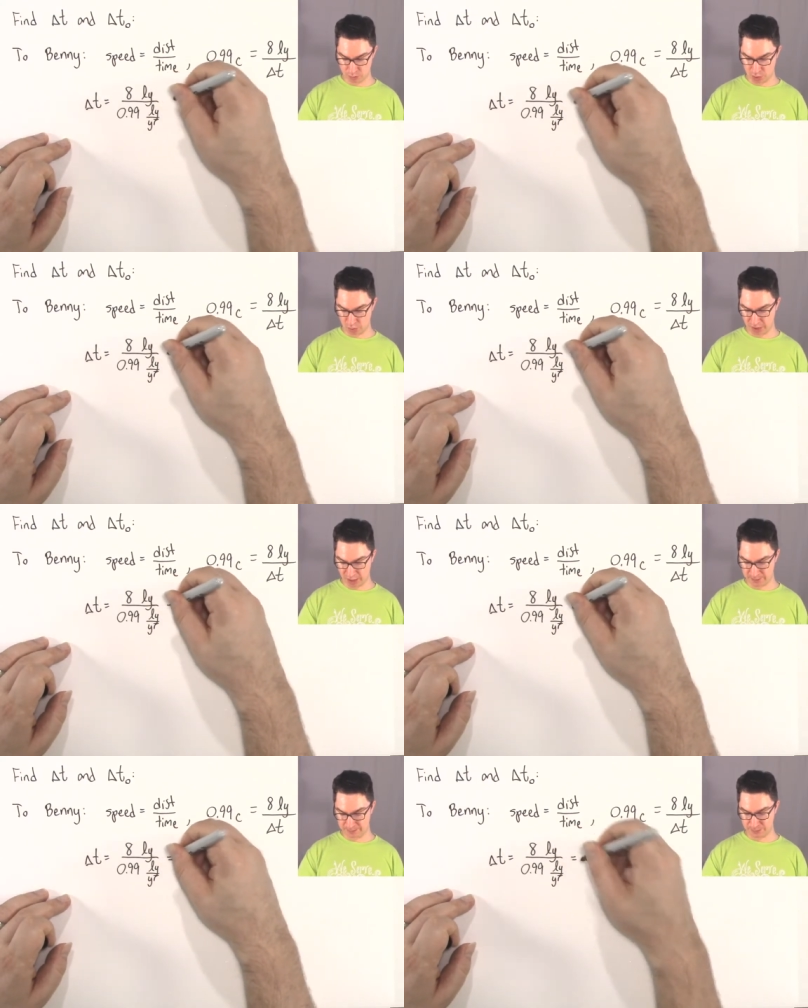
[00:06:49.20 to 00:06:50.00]

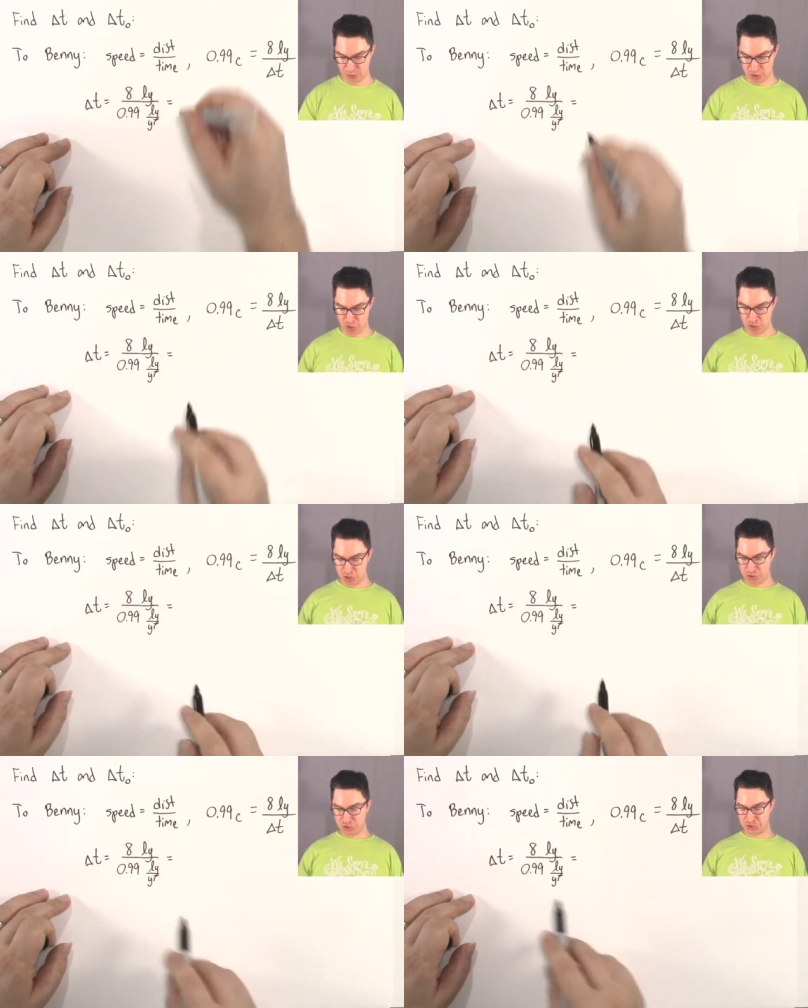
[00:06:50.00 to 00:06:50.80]
Okay?
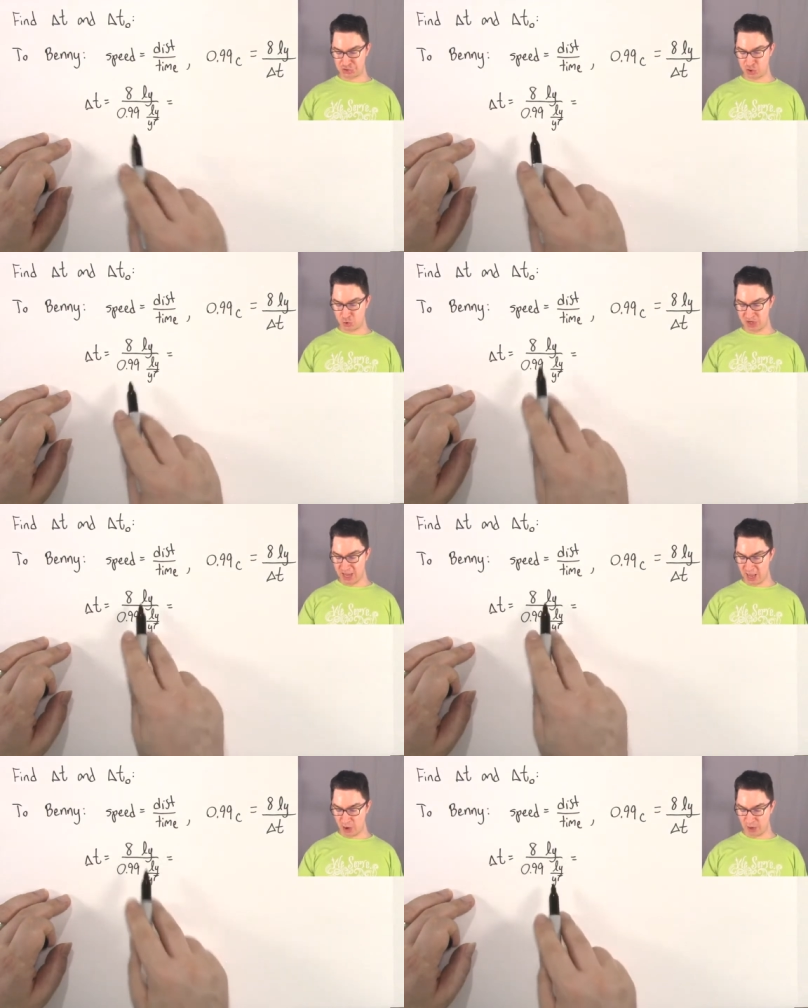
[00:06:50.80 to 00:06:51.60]
So
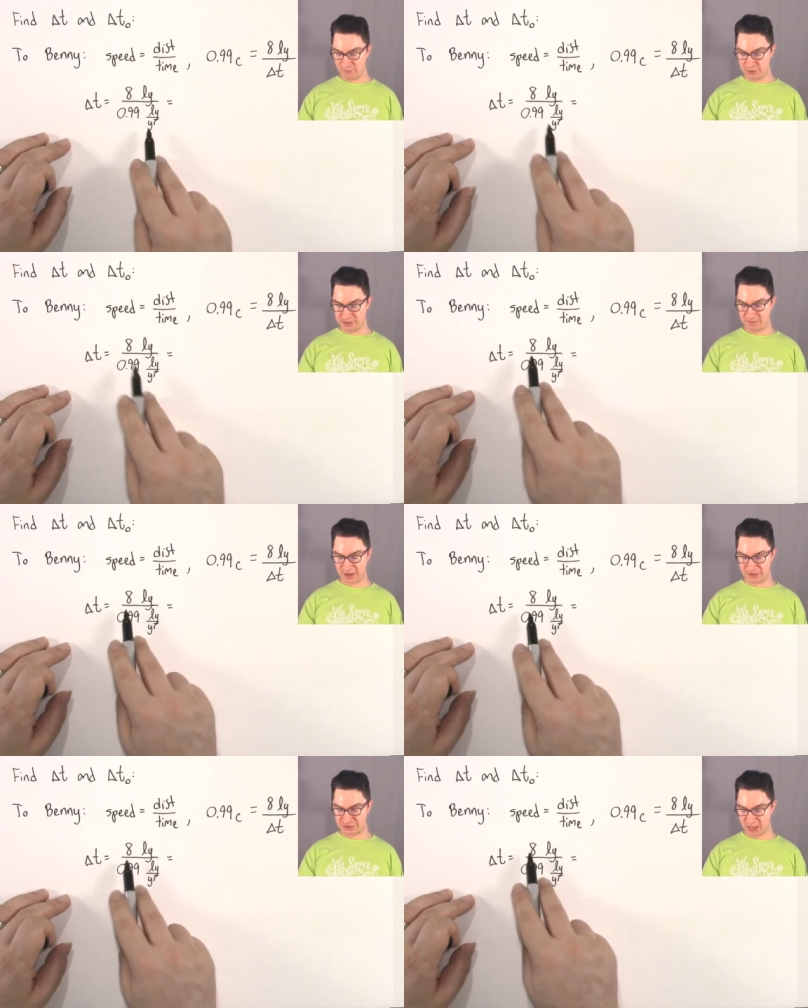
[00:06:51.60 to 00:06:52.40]
now, if we
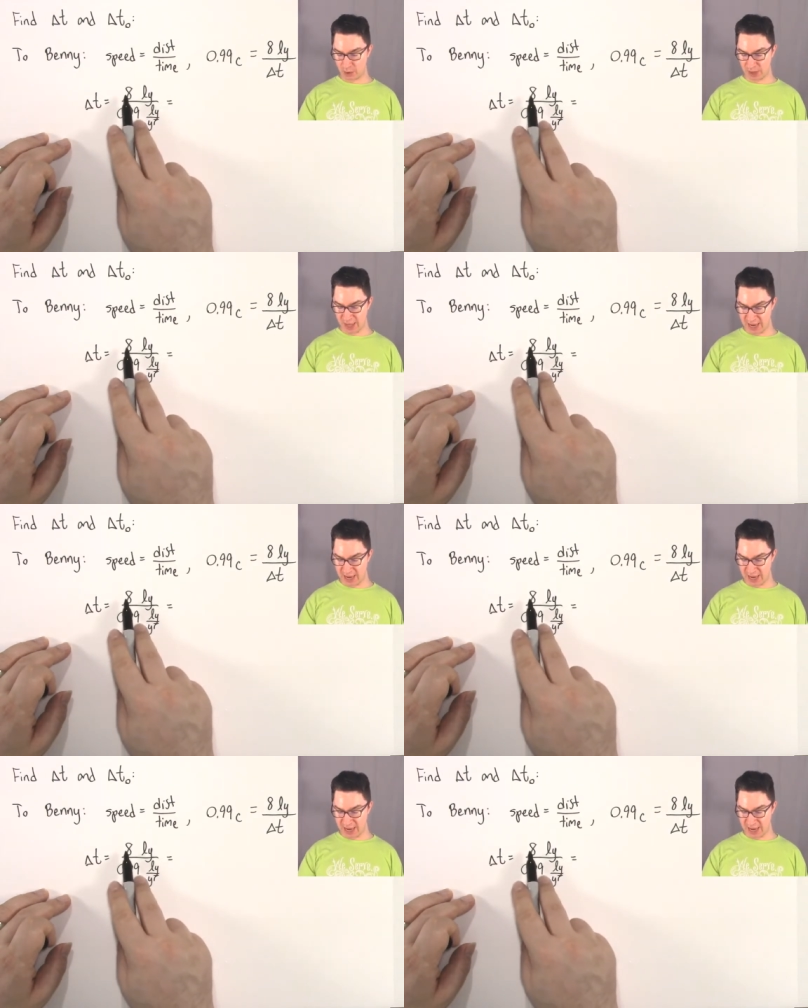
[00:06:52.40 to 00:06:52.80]
divide this out,